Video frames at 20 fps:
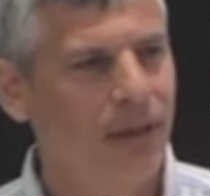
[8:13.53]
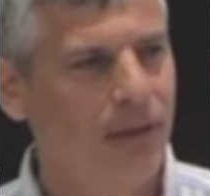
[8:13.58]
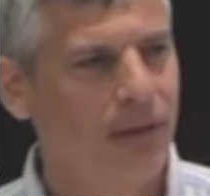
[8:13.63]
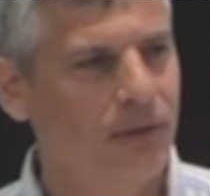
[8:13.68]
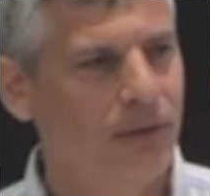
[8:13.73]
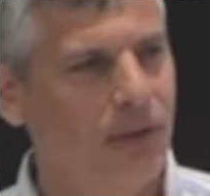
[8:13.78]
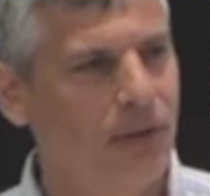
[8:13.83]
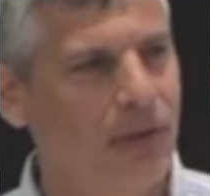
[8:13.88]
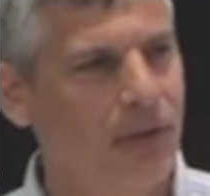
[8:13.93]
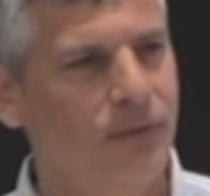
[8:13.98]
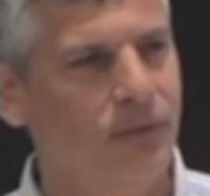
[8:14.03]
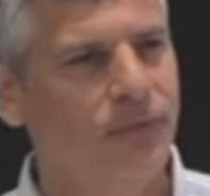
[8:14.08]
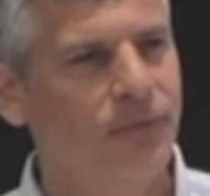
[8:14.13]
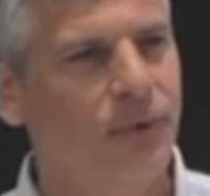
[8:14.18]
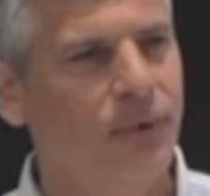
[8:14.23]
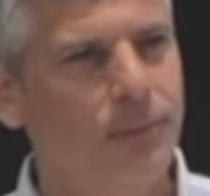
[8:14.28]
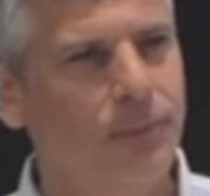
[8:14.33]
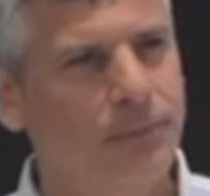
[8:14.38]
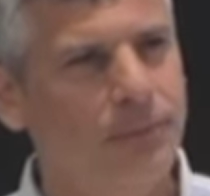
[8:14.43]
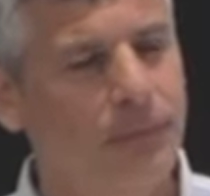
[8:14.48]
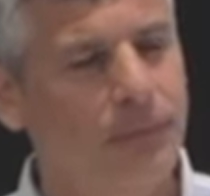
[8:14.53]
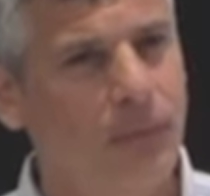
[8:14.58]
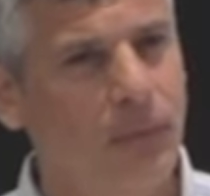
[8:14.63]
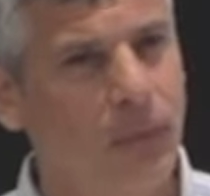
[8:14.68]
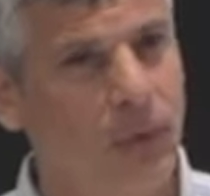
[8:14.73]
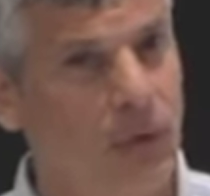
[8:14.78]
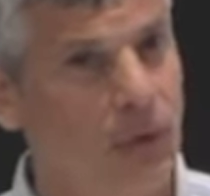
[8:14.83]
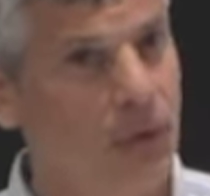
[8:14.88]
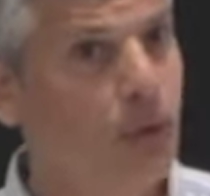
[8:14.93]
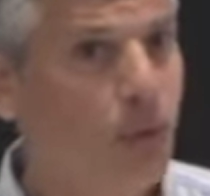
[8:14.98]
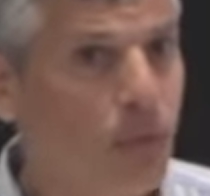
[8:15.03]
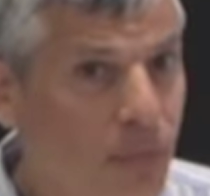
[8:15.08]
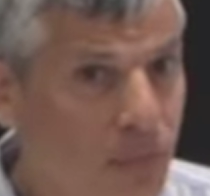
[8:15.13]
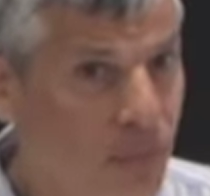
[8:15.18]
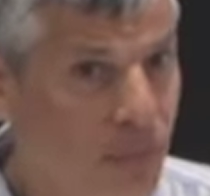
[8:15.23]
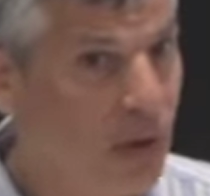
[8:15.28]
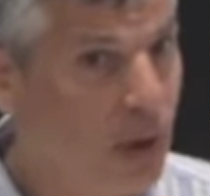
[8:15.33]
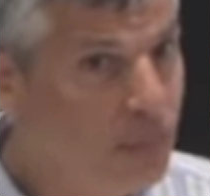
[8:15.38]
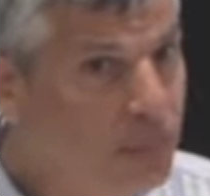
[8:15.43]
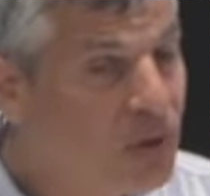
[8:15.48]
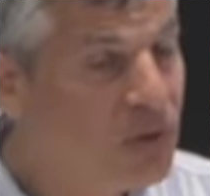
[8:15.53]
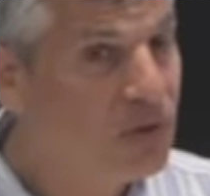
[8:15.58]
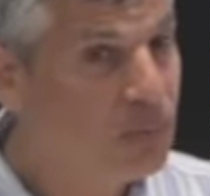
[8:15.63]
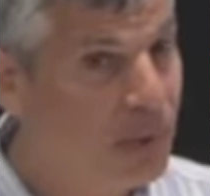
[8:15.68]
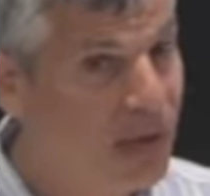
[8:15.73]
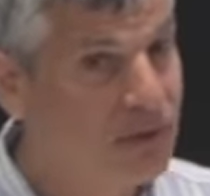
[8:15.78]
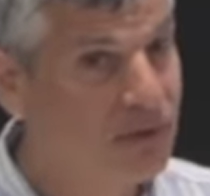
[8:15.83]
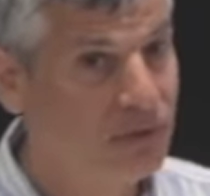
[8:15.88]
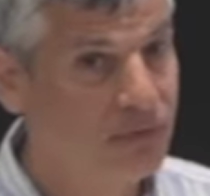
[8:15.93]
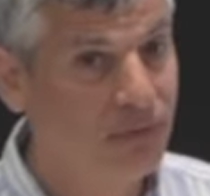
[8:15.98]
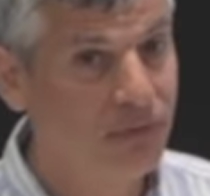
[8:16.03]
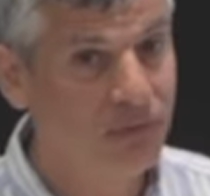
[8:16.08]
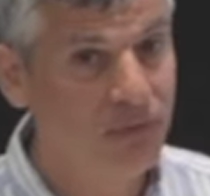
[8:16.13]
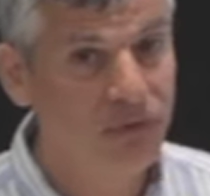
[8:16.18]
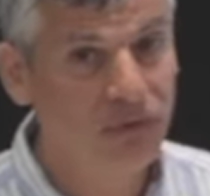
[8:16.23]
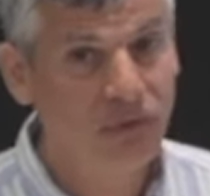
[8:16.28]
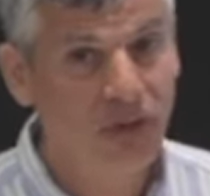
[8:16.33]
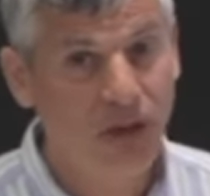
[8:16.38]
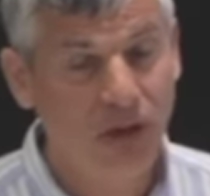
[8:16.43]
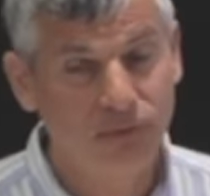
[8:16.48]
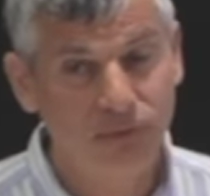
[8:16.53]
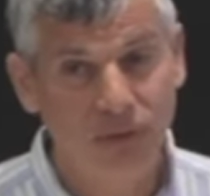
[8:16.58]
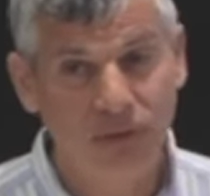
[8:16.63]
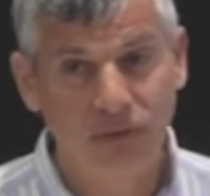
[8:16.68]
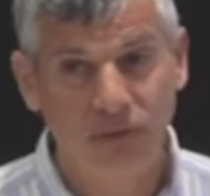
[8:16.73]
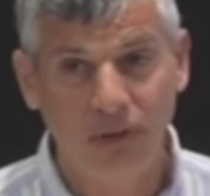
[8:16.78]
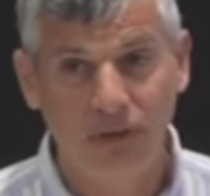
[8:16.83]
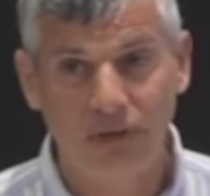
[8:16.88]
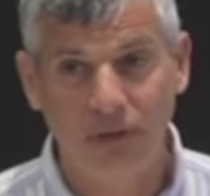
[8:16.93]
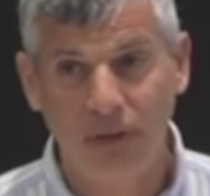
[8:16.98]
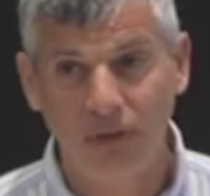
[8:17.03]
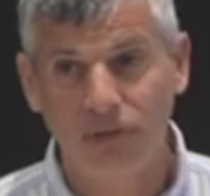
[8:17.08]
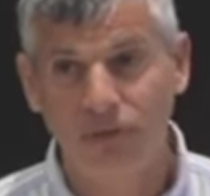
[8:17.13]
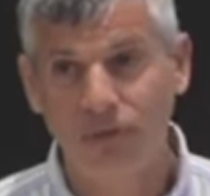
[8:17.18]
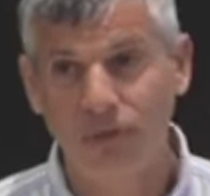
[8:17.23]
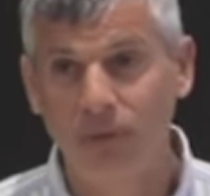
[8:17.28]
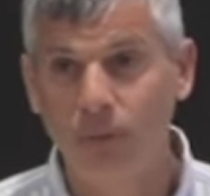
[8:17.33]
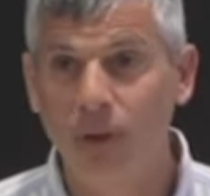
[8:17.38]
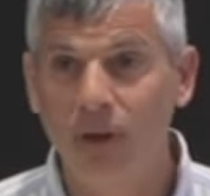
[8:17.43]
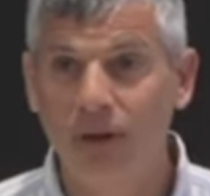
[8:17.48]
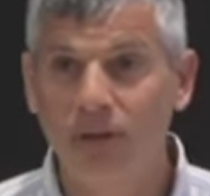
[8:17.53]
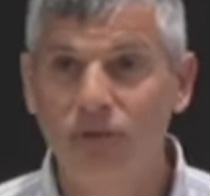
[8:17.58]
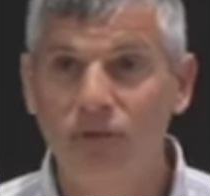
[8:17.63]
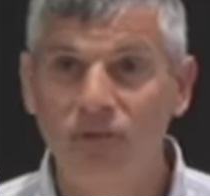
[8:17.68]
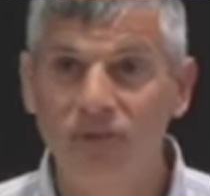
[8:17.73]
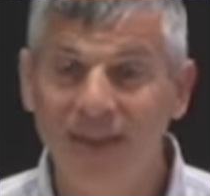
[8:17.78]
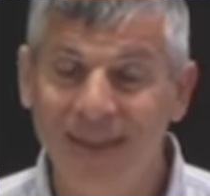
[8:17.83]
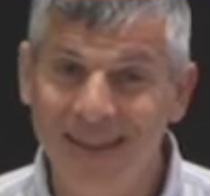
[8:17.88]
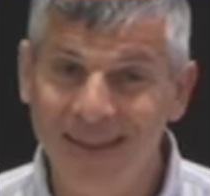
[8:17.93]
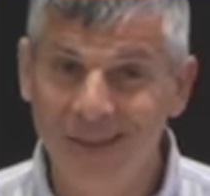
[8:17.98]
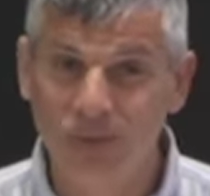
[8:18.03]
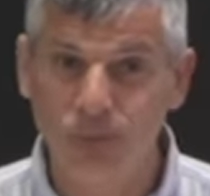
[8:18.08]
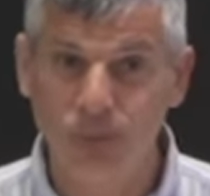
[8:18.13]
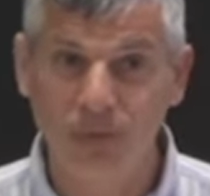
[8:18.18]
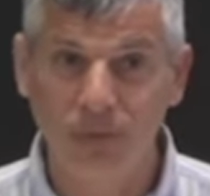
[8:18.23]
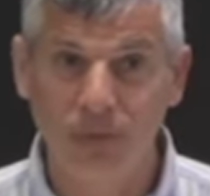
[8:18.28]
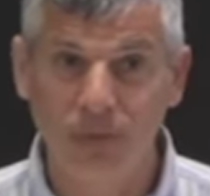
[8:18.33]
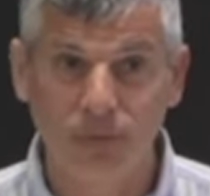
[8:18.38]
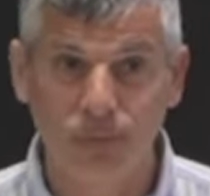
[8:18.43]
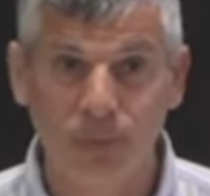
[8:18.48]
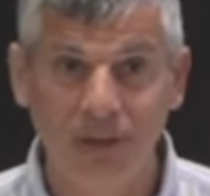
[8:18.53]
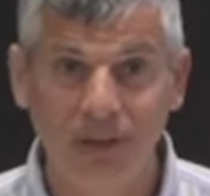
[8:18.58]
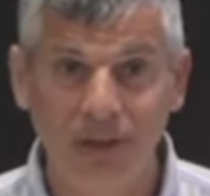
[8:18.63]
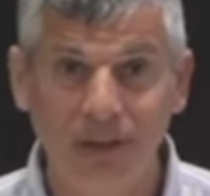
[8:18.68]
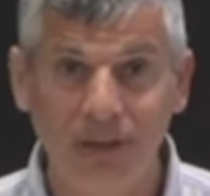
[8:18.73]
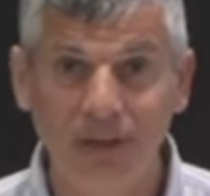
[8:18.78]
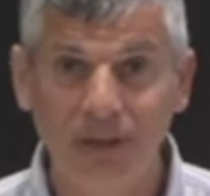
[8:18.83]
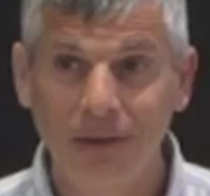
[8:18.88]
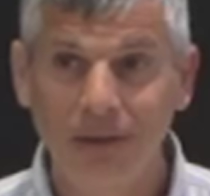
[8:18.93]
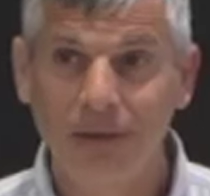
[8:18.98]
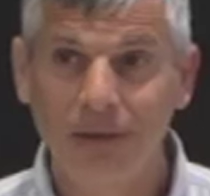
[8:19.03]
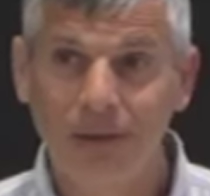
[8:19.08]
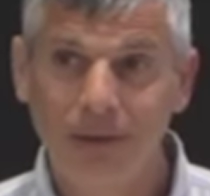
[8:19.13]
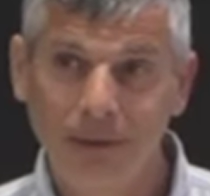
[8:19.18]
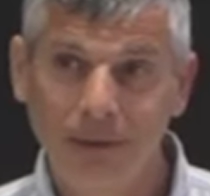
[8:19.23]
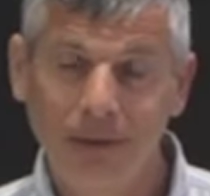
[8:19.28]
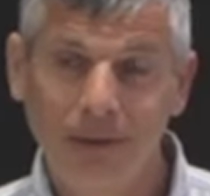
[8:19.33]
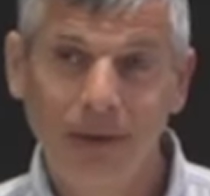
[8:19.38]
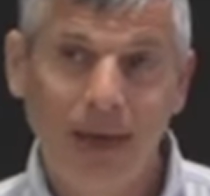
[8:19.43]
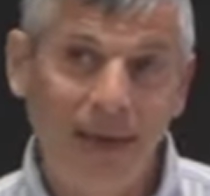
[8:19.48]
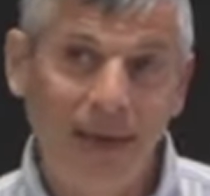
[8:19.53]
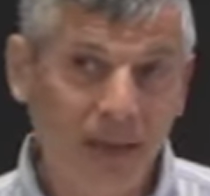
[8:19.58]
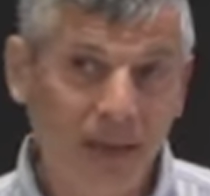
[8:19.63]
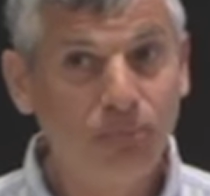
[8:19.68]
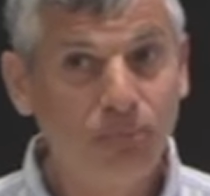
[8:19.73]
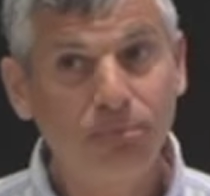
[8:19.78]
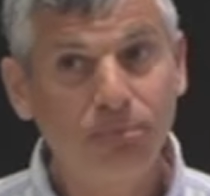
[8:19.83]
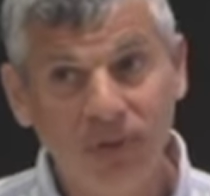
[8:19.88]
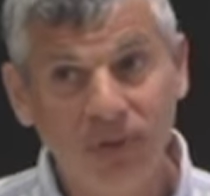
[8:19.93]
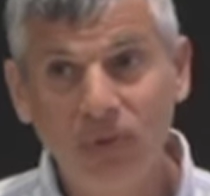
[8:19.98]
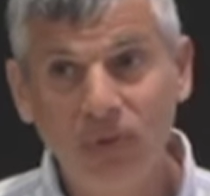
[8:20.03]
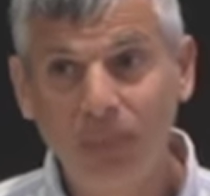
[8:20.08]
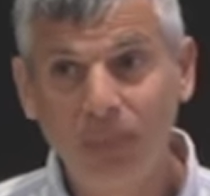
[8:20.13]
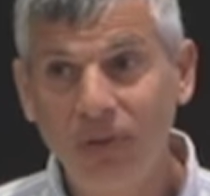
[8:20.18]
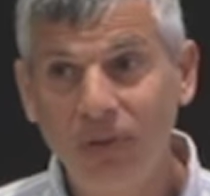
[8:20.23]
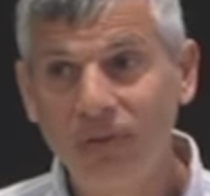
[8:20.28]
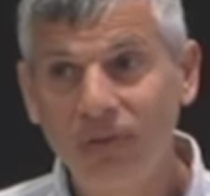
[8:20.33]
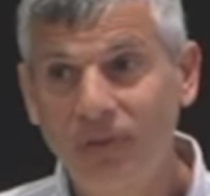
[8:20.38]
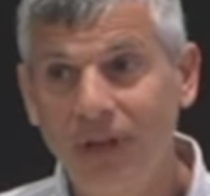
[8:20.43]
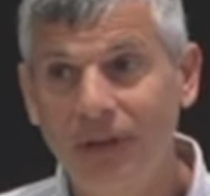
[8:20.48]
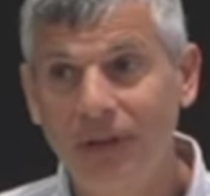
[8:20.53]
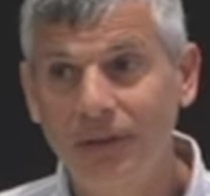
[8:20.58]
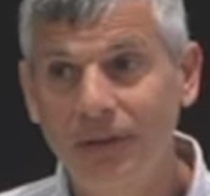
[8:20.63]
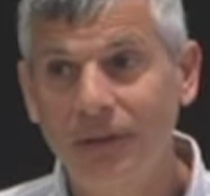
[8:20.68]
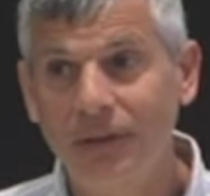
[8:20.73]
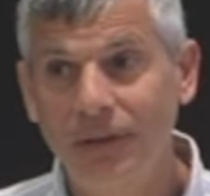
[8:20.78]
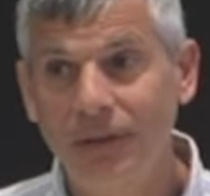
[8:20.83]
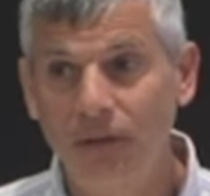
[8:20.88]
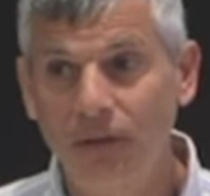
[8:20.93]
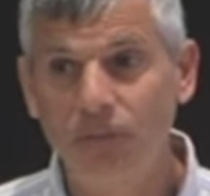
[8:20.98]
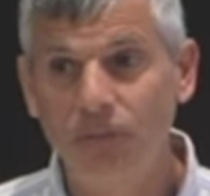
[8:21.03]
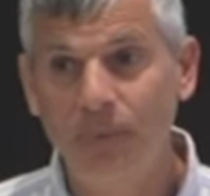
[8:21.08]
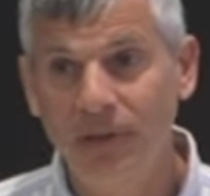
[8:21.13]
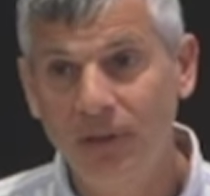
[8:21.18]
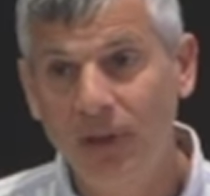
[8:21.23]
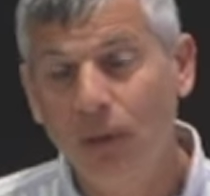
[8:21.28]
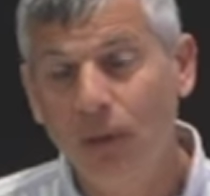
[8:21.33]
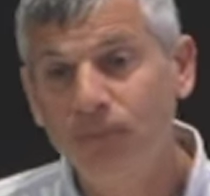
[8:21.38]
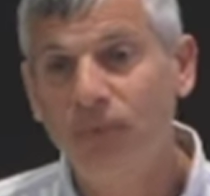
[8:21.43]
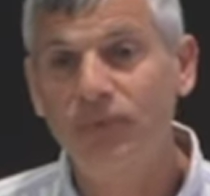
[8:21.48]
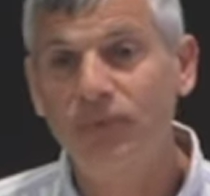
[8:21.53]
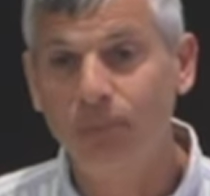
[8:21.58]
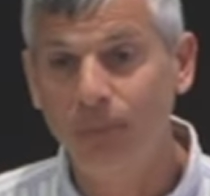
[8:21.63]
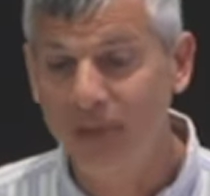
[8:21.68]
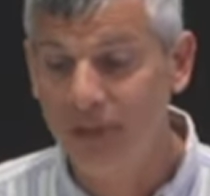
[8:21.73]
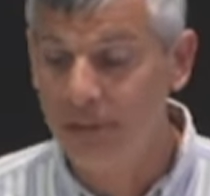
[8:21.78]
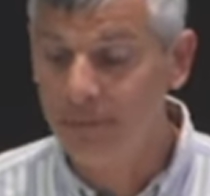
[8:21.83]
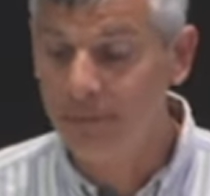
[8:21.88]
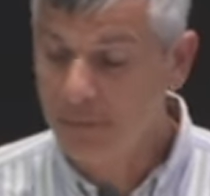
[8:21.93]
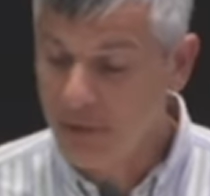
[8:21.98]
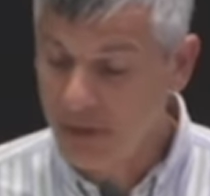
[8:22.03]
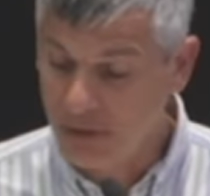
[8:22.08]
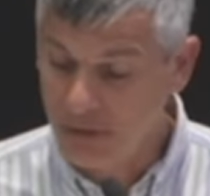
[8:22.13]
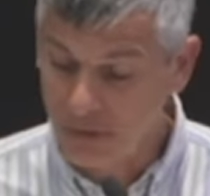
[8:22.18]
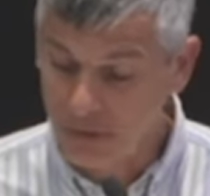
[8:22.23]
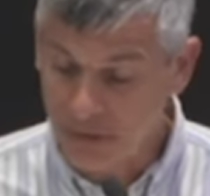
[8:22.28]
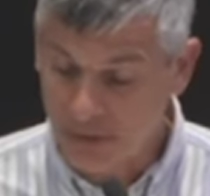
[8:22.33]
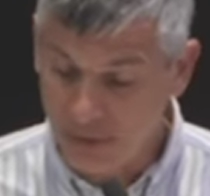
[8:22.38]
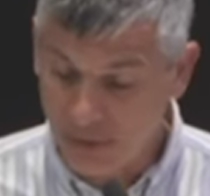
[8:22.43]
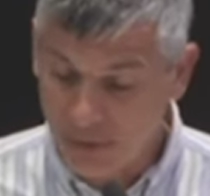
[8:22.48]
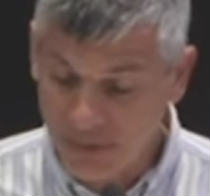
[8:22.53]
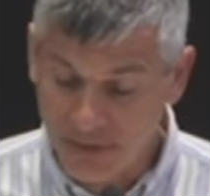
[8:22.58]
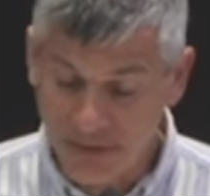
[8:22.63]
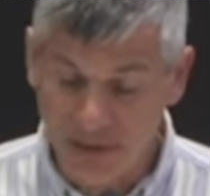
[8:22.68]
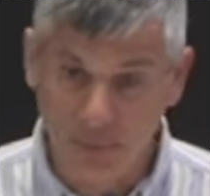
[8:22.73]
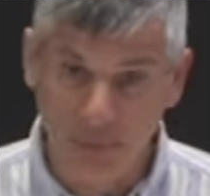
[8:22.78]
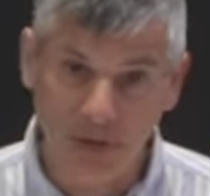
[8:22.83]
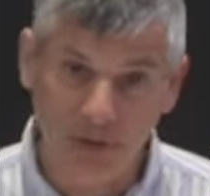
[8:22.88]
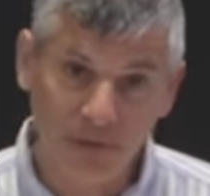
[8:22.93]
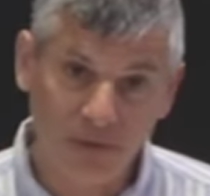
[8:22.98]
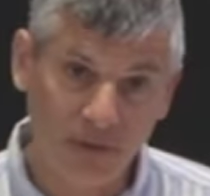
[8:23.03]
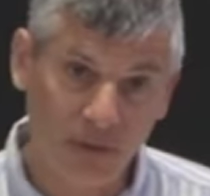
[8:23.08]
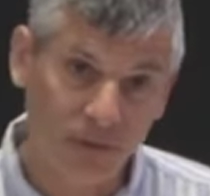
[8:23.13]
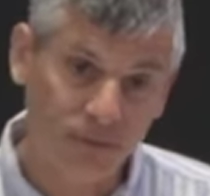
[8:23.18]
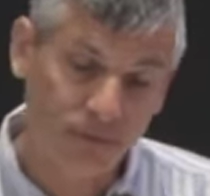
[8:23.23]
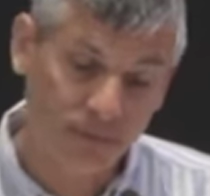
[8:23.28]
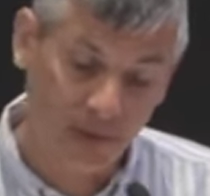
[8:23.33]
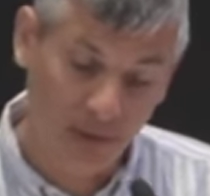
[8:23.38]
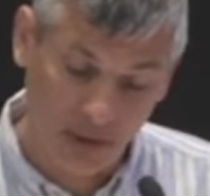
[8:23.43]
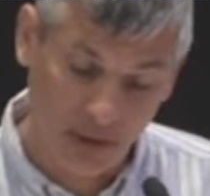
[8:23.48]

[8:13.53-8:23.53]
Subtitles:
And from the perspective of this conference, I sort of want to just end with three, I guess, principles that have been helpful to me in thinking about stuff.